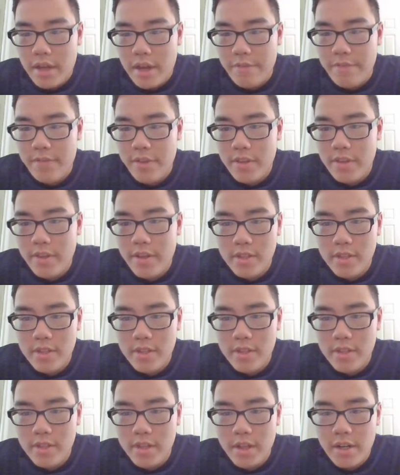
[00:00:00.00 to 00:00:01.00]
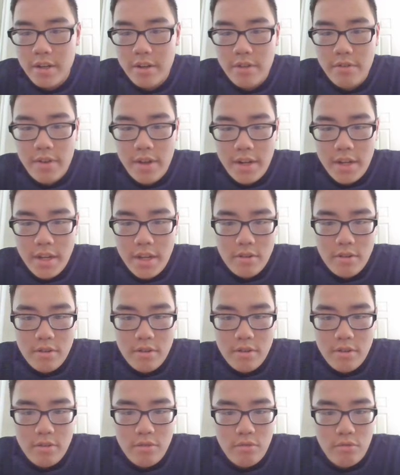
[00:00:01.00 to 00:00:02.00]
I think you guys saw already.
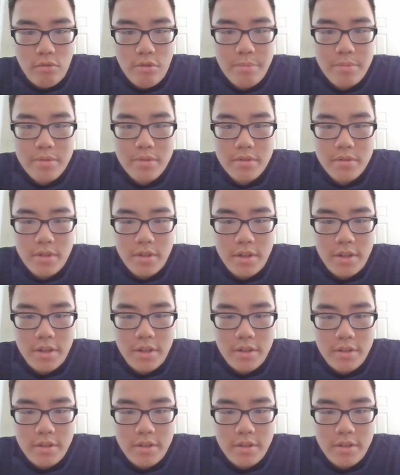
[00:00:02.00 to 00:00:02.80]
Whoops.